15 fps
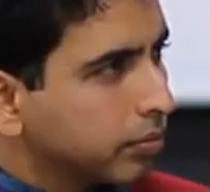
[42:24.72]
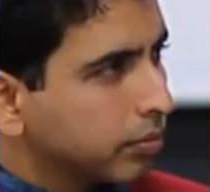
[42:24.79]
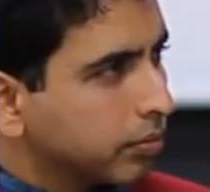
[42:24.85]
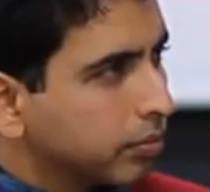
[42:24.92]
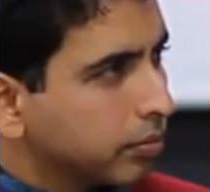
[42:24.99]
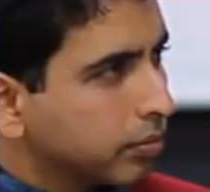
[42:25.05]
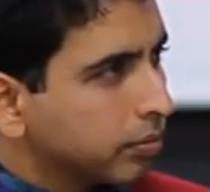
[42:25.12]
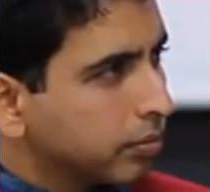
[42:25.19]

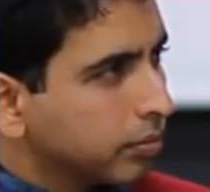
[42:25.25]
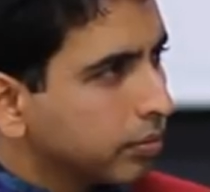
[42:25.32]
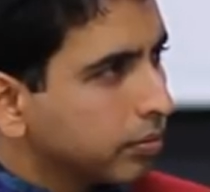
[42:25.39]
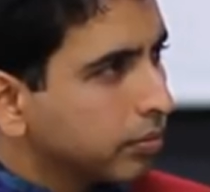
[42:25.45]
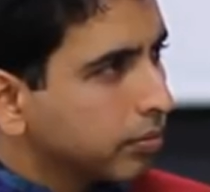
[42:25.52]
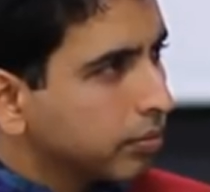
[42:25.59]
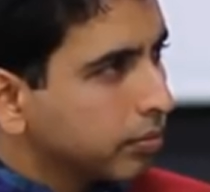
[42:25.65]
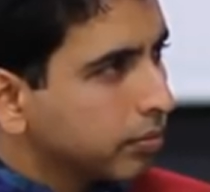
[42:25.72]

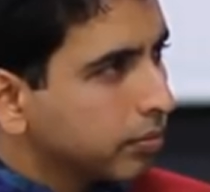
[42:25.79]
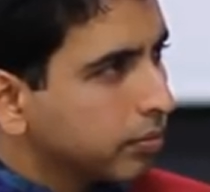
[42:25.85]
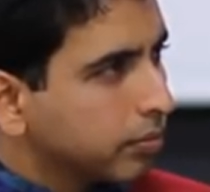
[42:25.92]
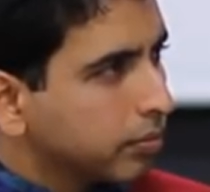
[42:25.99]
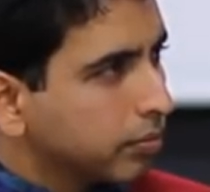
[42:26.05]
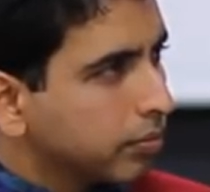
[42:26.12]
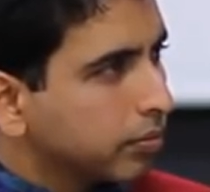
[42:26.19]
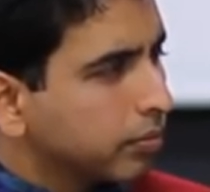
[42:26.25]

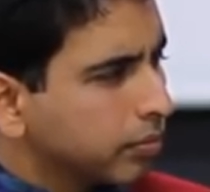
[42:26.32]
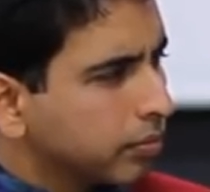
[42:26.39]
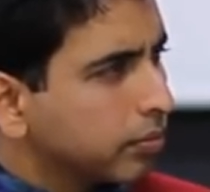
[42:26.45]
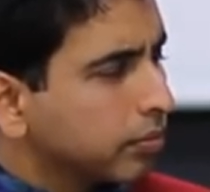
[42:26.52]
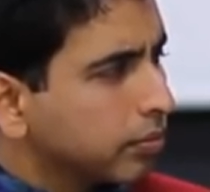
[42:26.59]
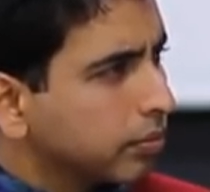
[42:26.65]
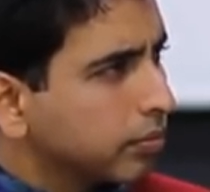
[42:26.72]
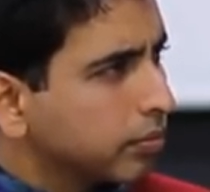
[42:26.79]

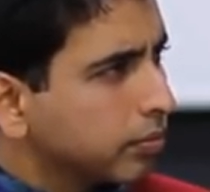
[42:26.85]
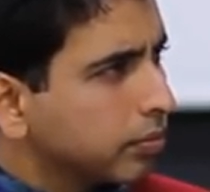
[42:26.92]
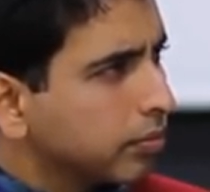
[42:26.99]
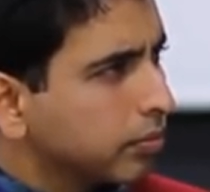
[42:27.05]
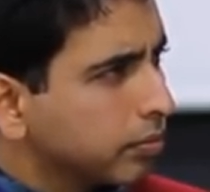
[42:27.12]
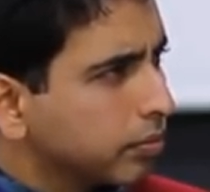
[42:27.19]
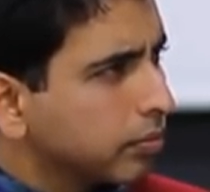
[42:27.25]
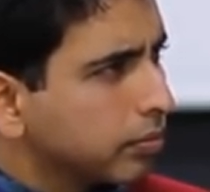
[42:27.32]

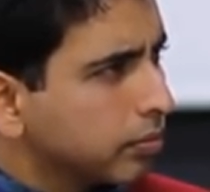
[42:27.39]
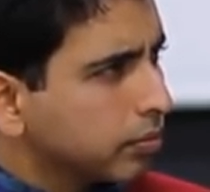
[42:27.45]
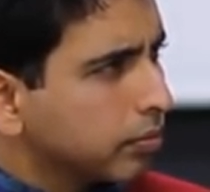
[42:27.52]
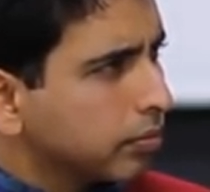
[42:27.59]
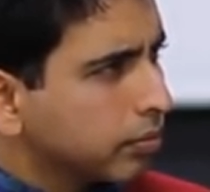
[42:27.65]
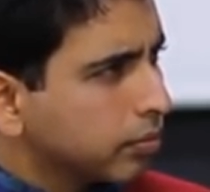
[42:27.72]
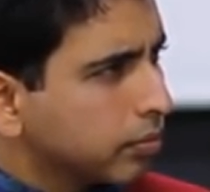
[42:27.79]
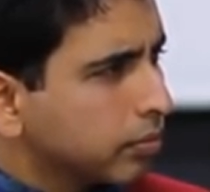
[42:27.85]

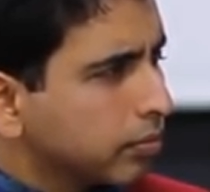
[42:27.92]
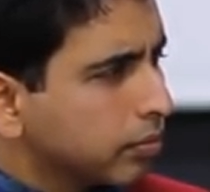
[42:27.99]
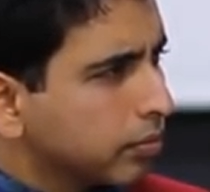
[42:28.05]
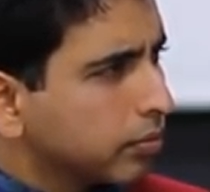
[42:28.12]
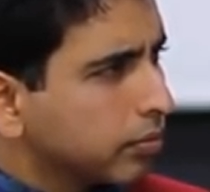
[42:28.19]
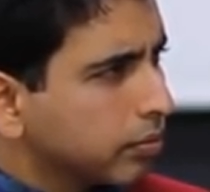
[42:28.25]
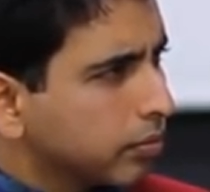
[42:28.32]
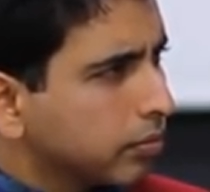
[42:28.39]

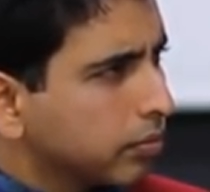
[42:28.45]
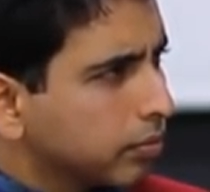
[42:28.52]
No words are spoken by the person on screen.